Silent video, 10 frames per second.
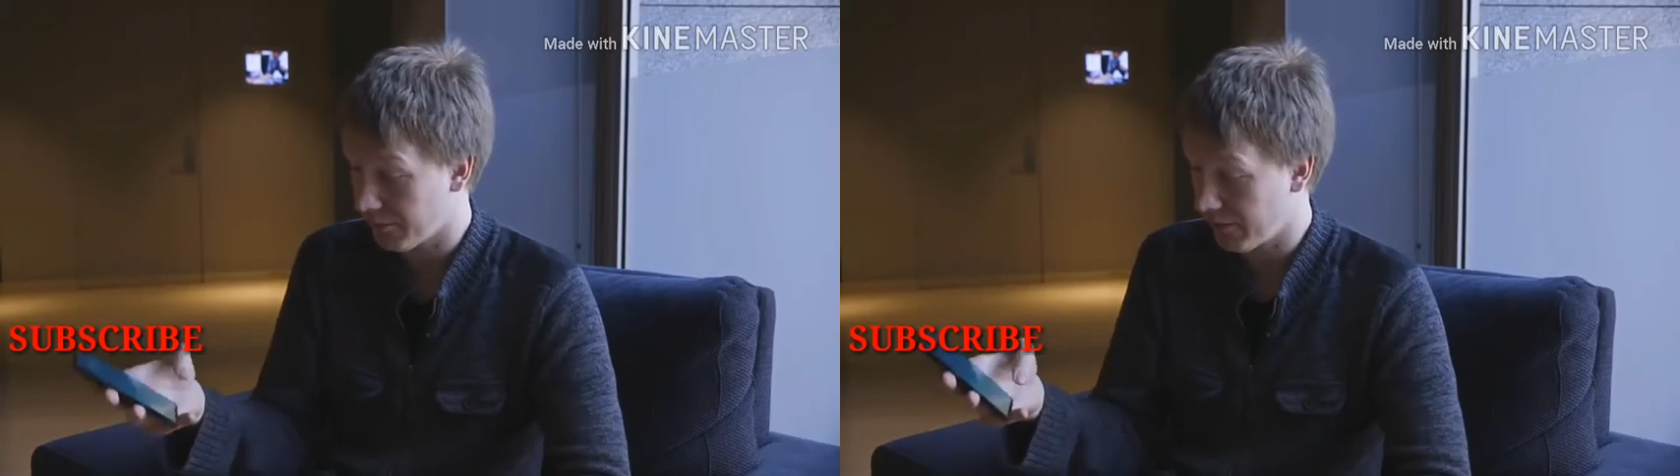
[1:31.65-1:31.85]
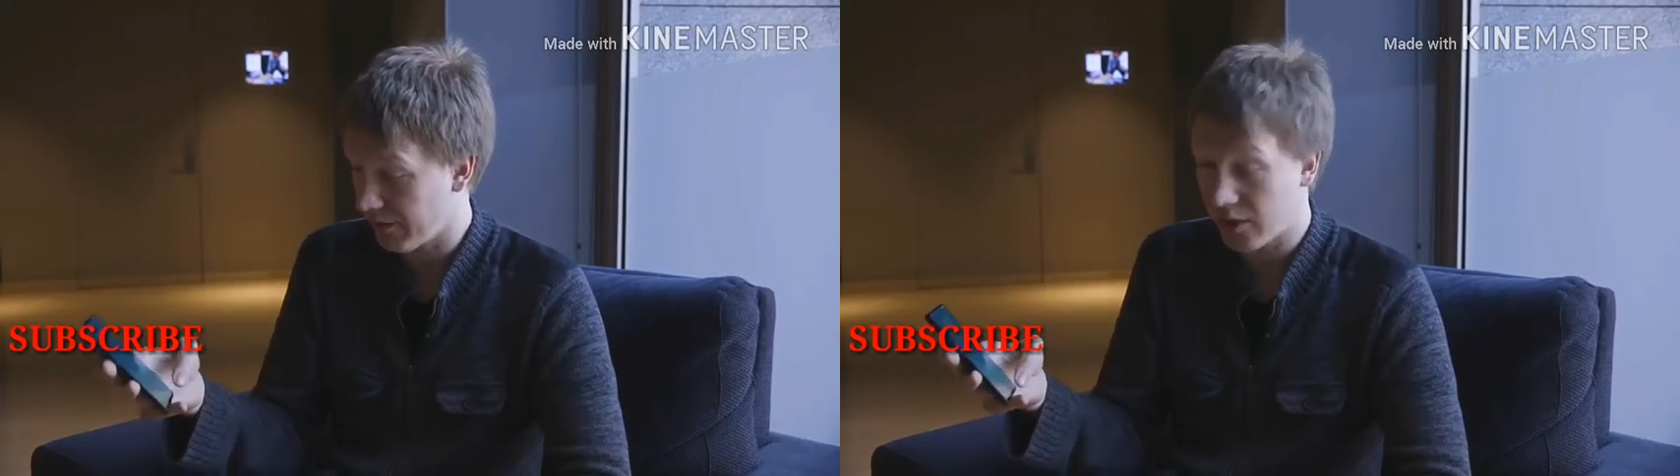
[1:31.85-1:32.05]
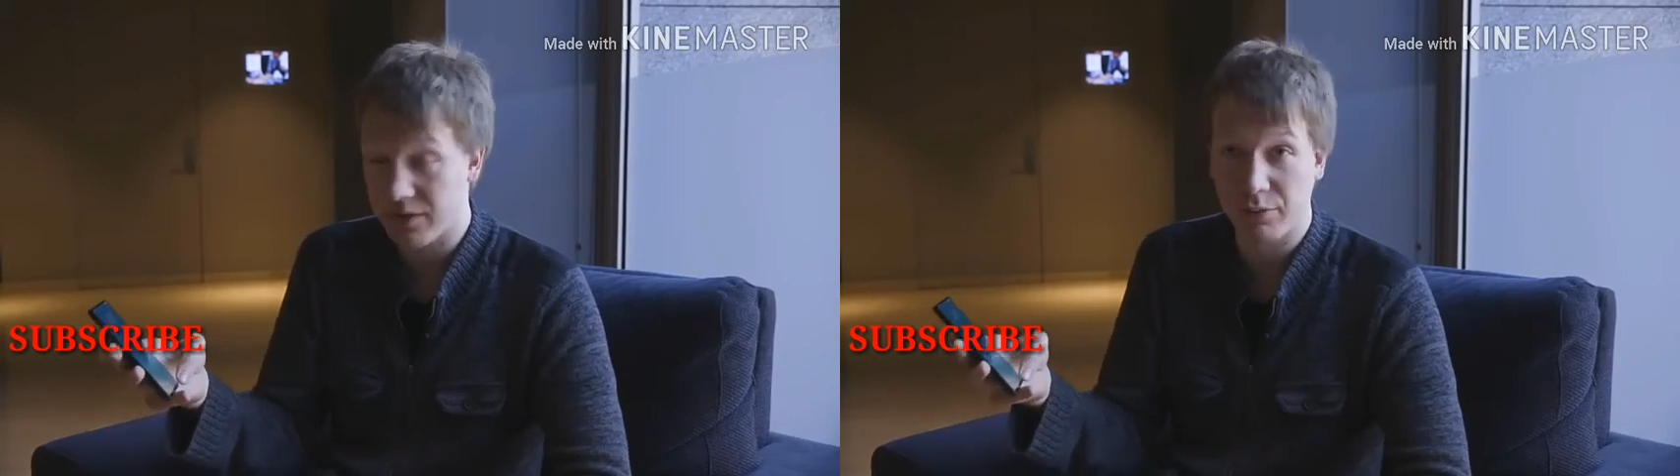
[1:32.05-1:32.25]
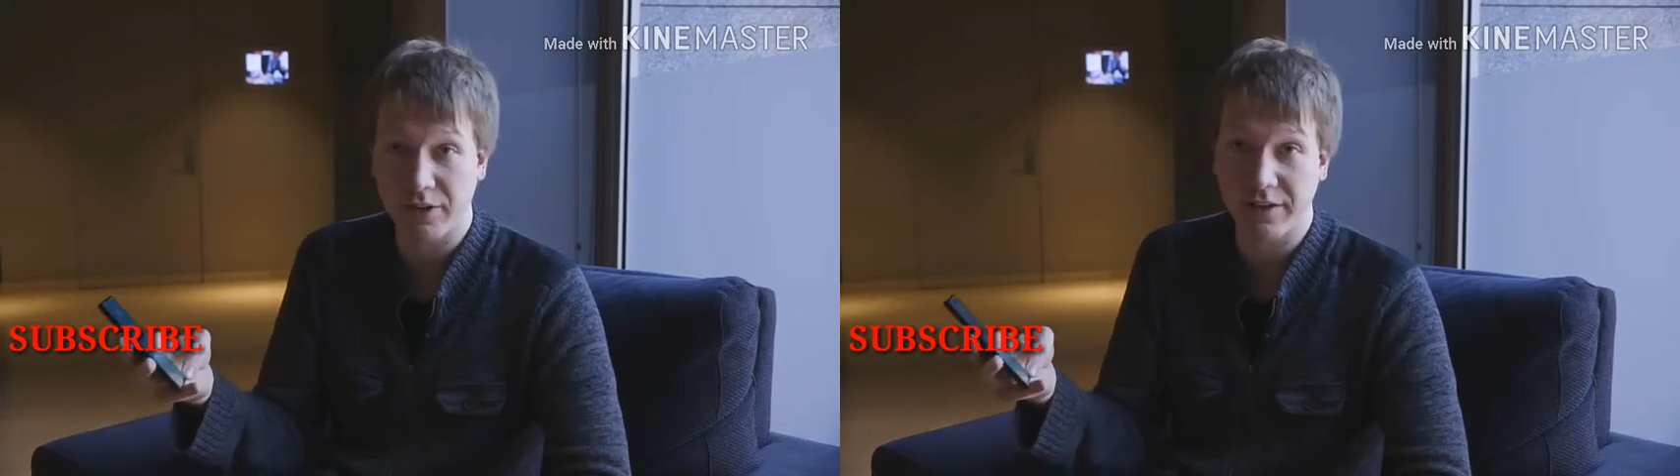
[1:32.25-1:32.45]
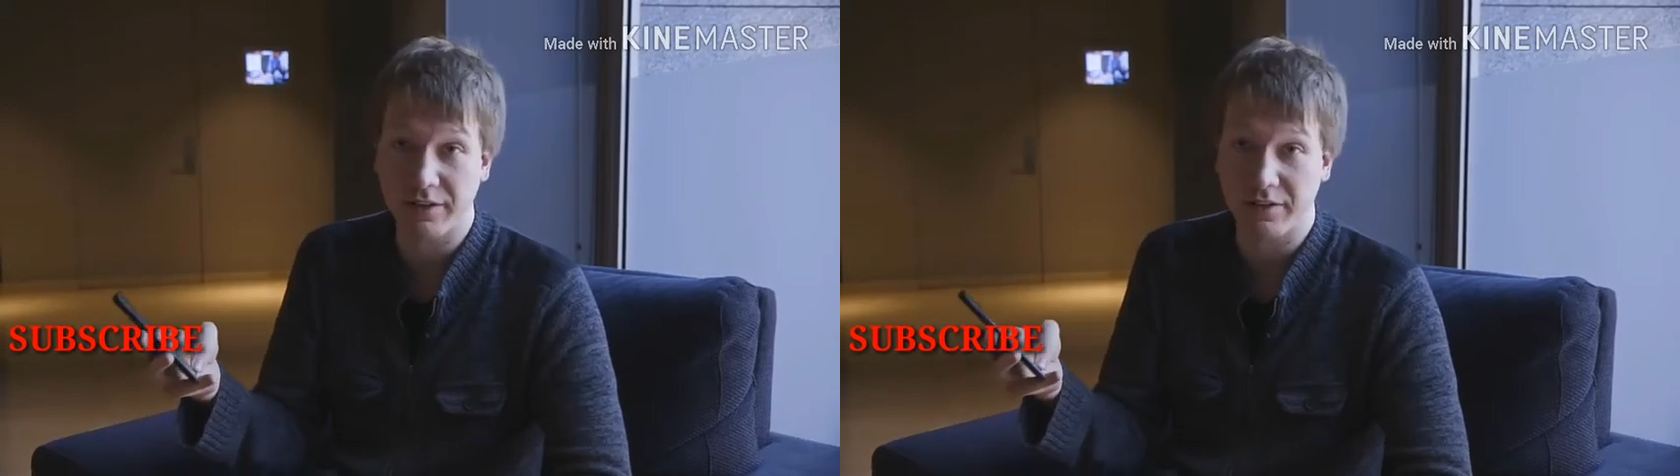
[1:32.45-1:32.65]
Vivo has a
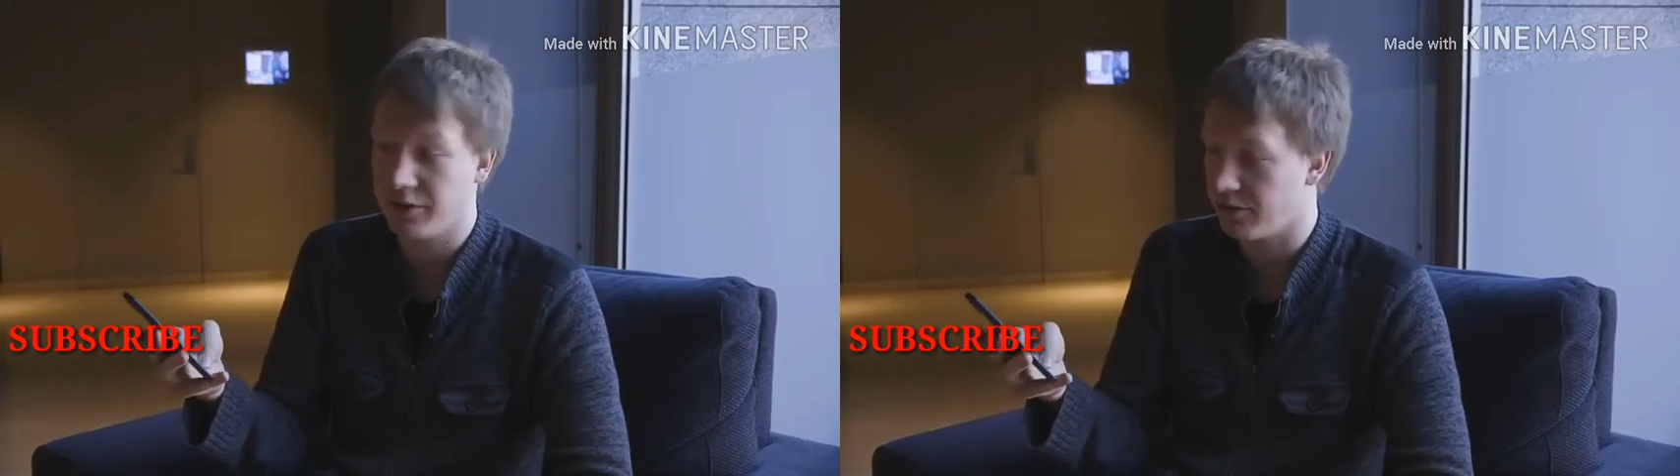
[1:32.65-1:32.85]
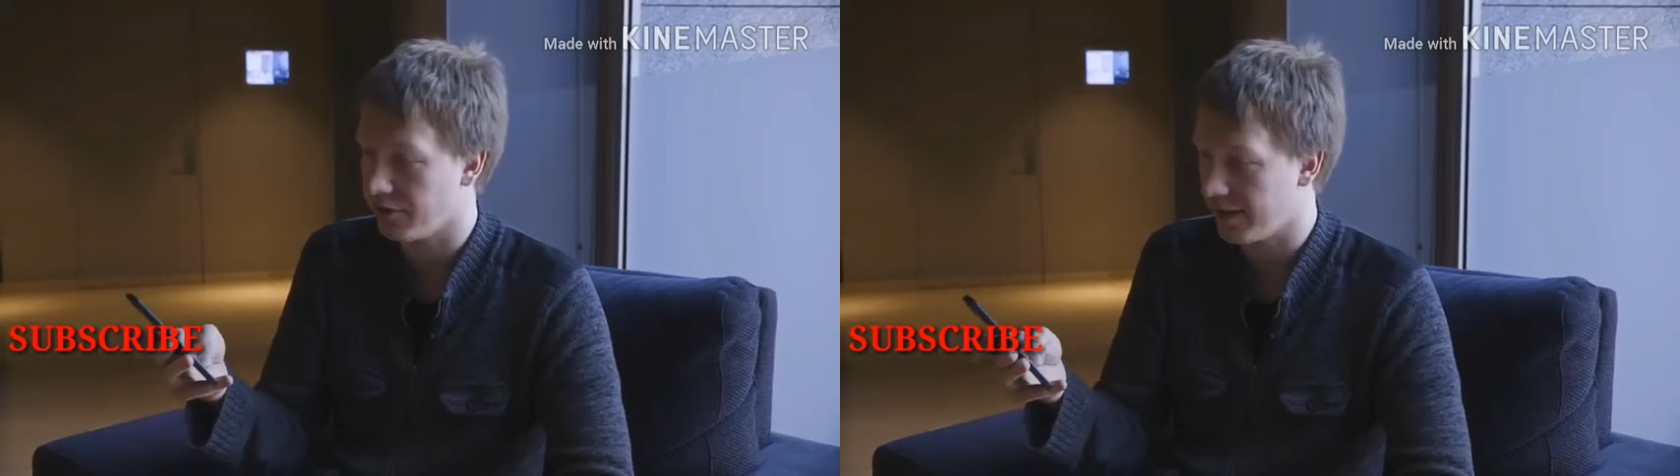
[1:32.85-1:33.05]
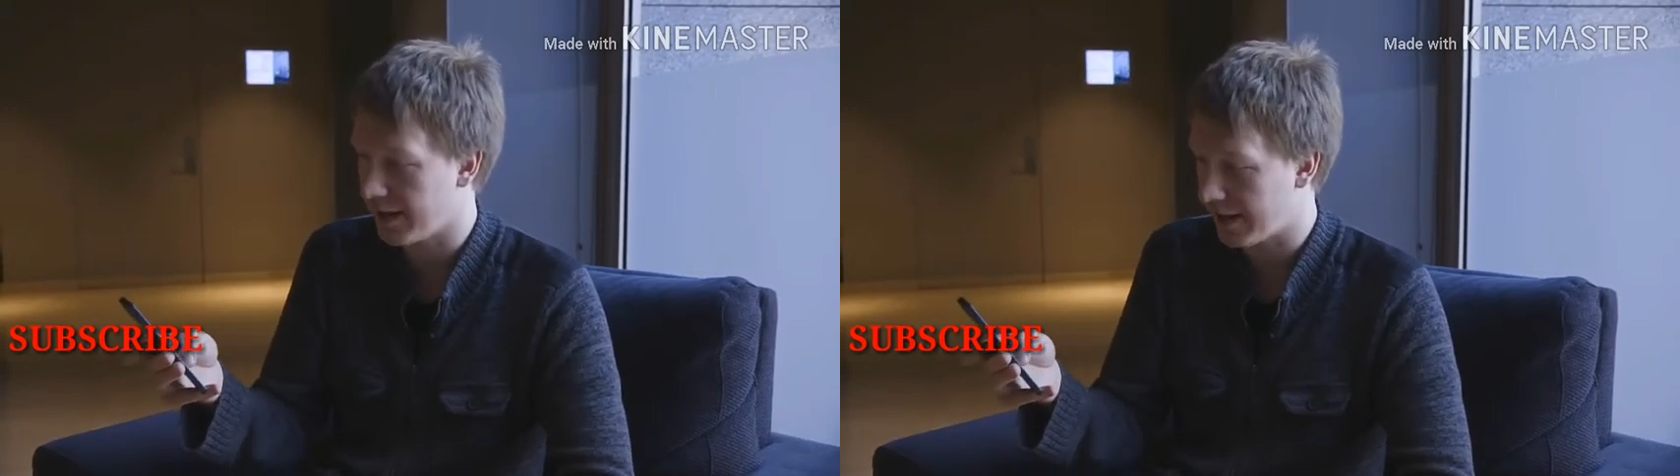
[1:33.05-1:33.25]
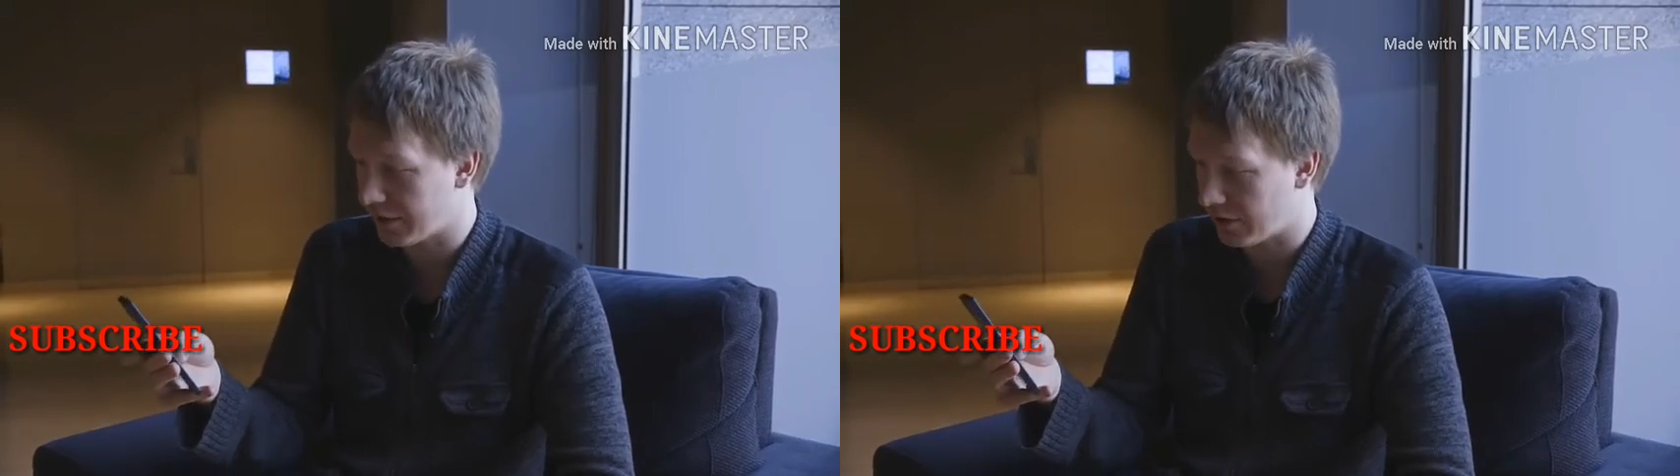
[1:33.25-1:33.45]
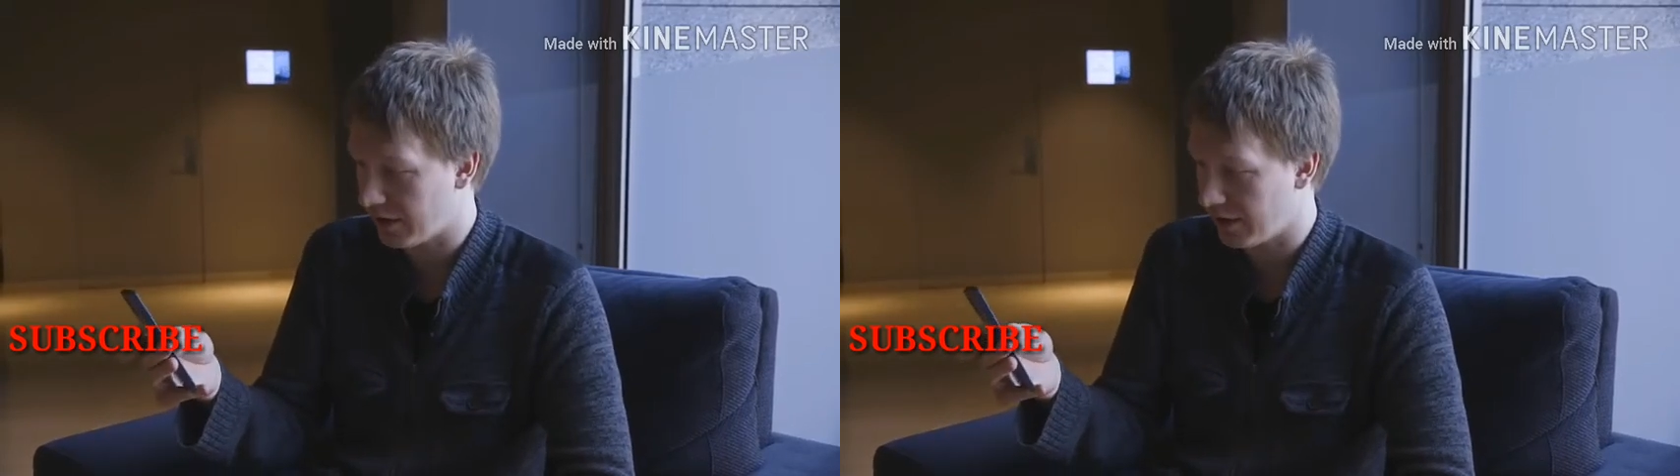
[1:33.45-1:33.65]
pretty neat solution for that,
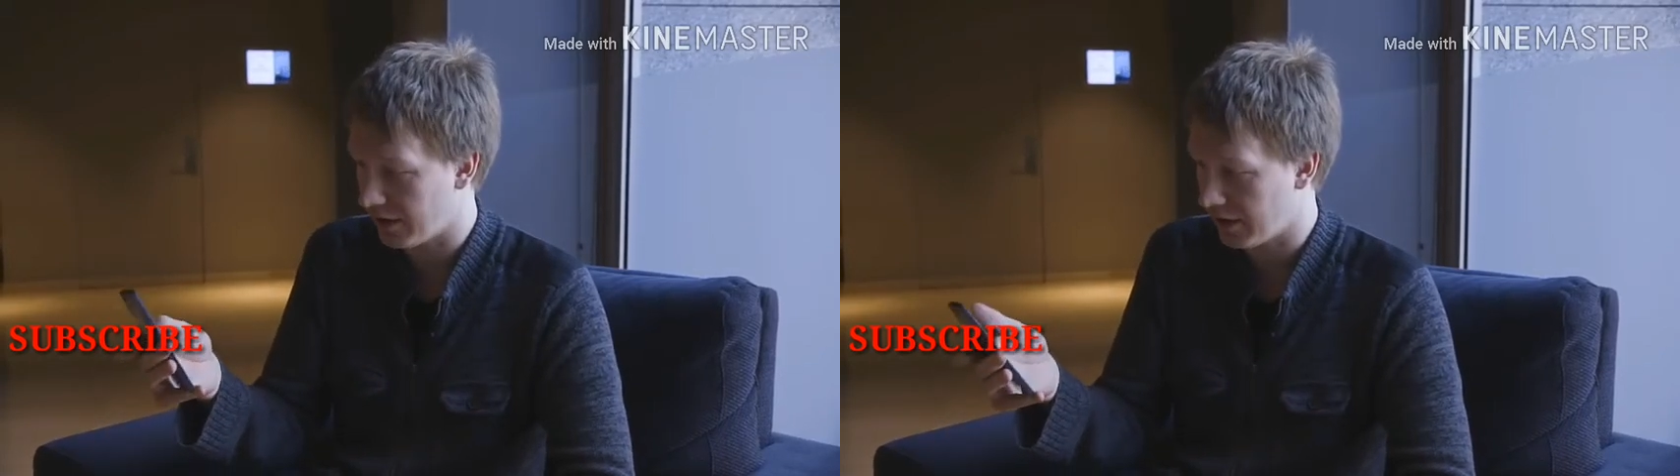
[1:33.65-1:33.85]
actually.